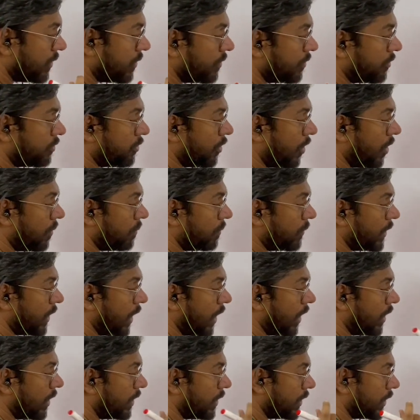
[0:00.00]

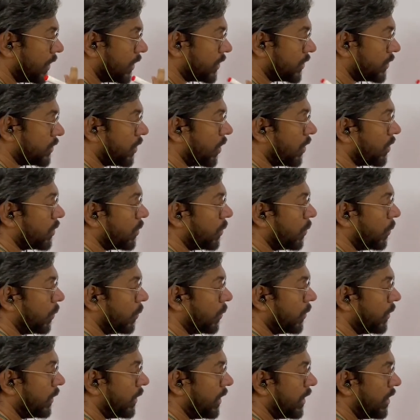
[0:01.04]
formula does not
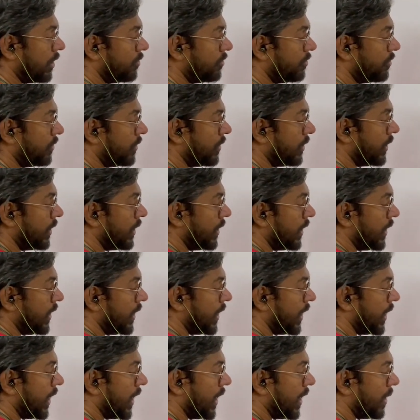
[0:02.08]
hold if
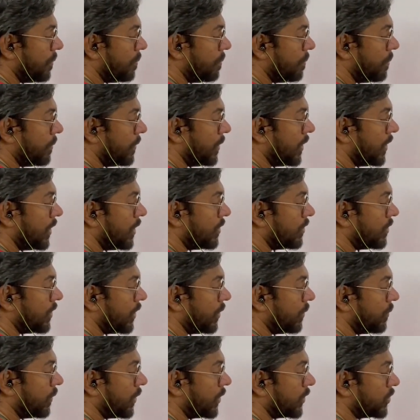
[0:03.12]
m is
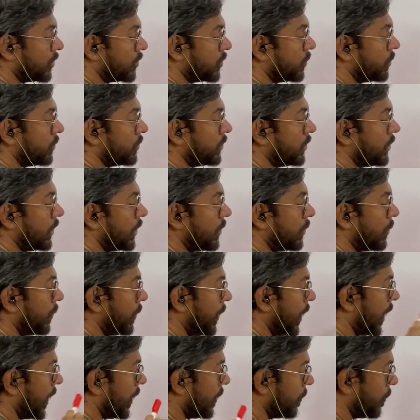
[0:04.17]
equals to
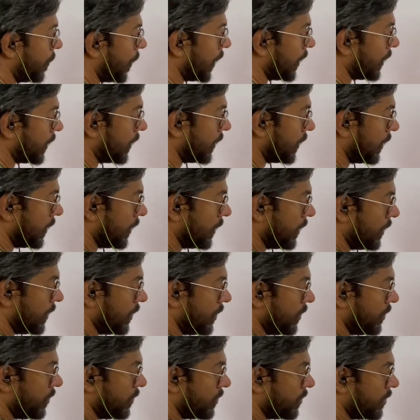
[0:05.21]
0 and 1.
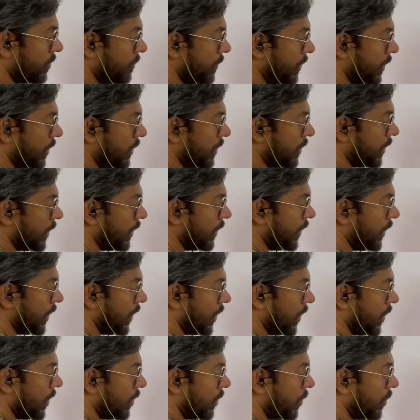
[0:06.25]

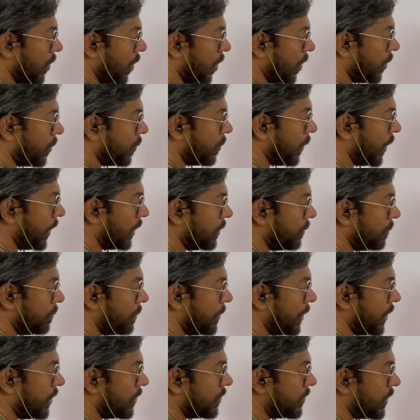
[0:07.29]
Similarly, log 1
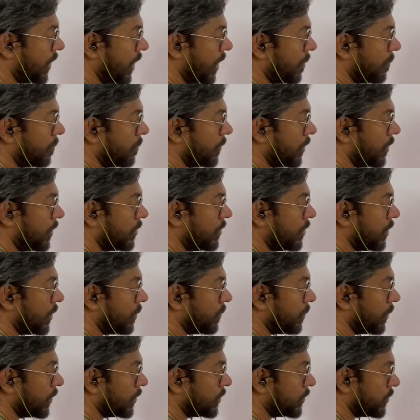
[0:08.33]
base m is
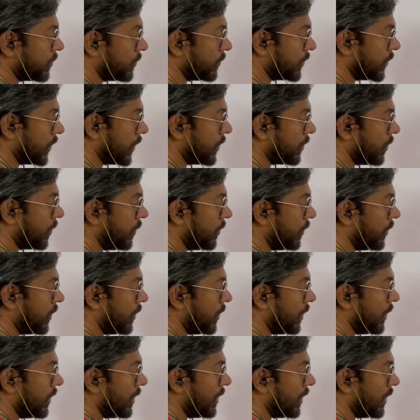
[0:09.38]
equals to
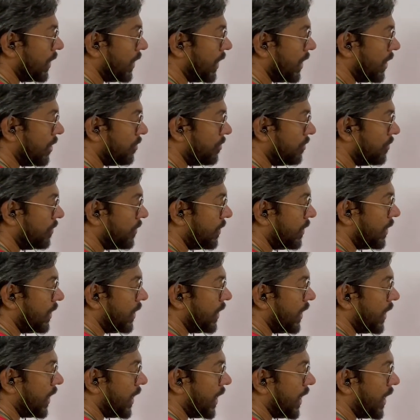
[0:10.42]
0 if
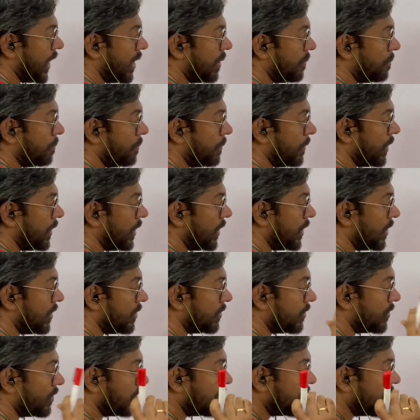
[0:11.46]
m
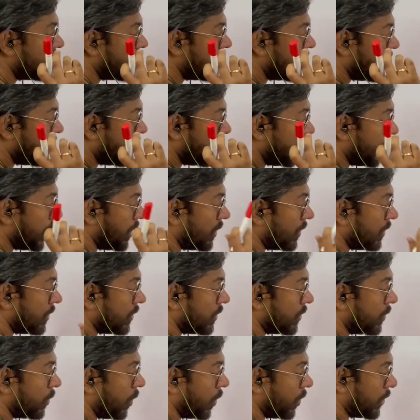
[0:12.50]
is
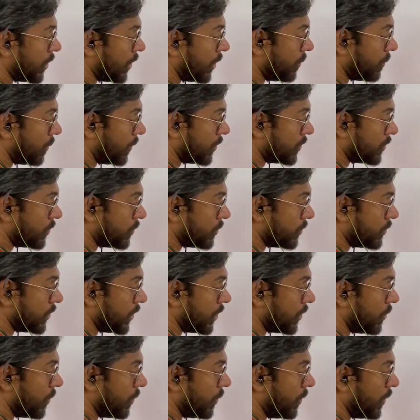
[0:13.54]
not equals to
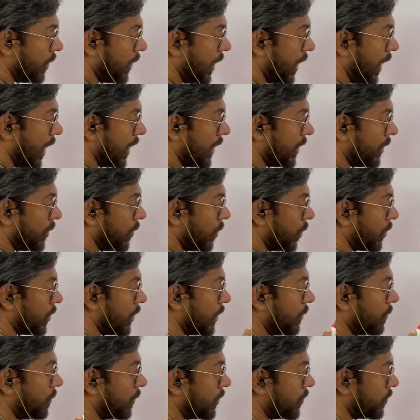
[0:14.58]
0 and not
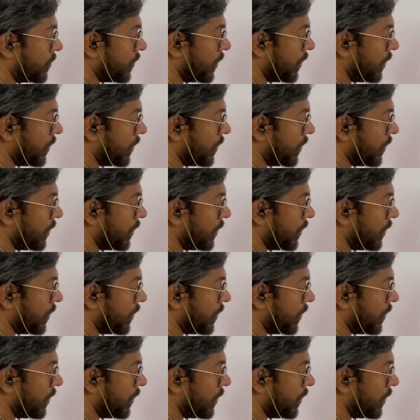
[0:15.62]
equals to